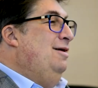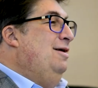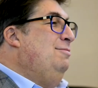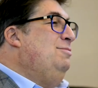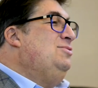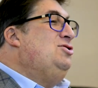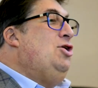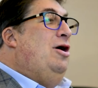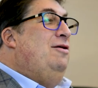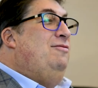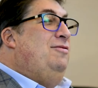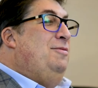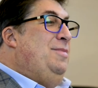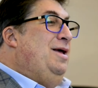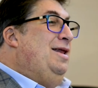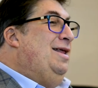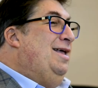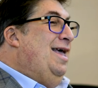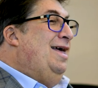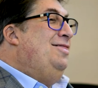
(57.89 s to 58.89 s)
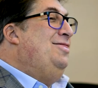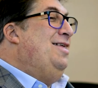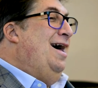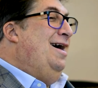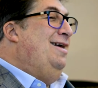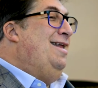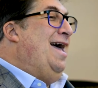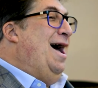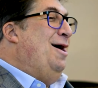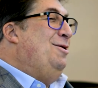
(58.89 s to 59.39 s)
It's hard for me to get
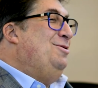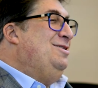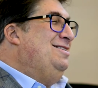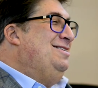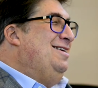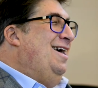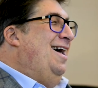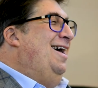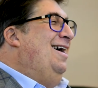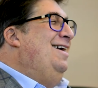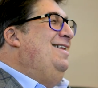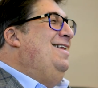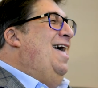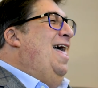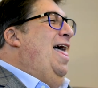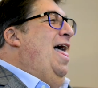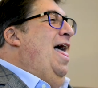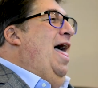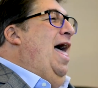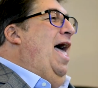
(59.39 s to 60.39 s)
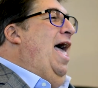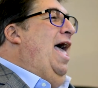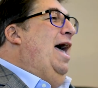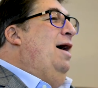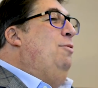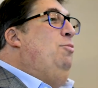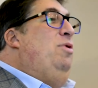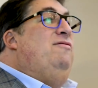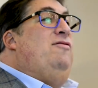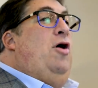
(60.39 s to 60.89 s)
that out and say it.
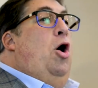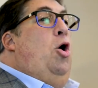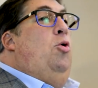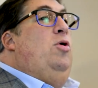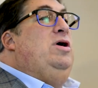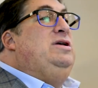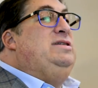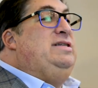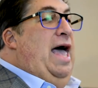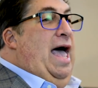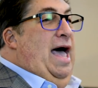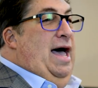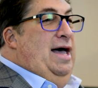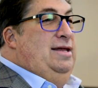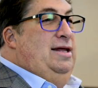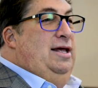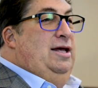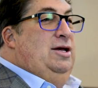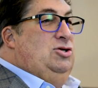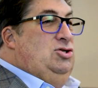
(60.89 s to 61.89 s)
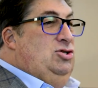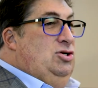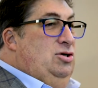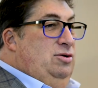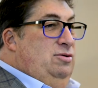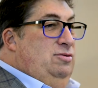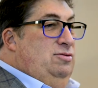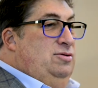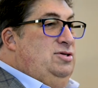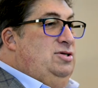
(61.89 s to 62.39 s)
And we've always had
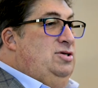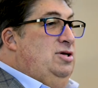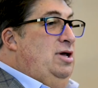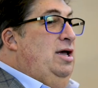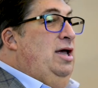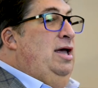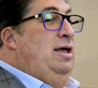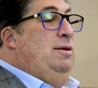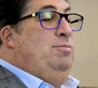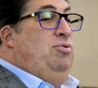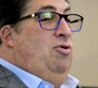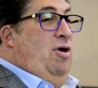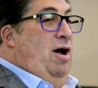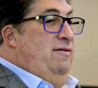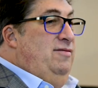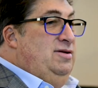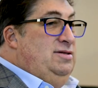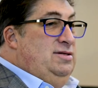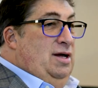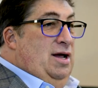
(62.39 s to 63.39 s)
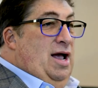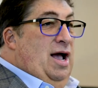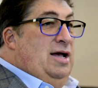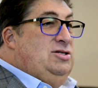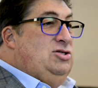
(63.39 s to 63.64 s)
issues in privacy. I